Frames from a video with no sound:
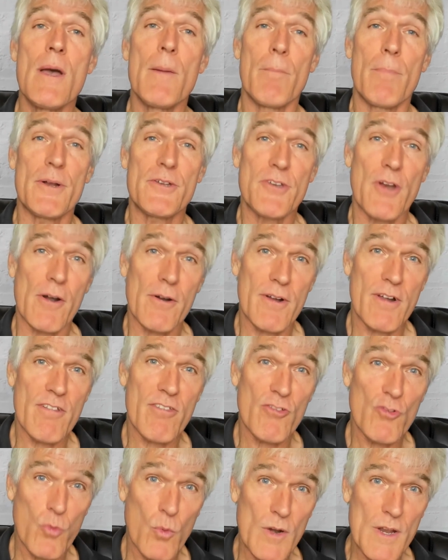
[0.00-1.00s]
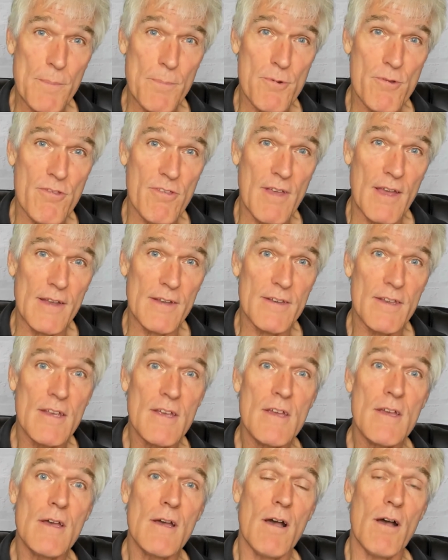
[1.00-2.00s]
but targets 20%
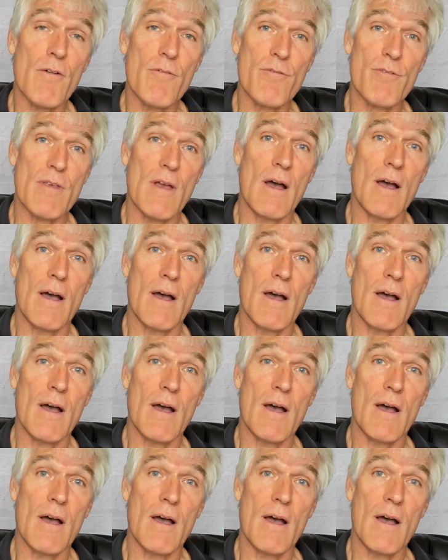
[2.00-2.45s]
of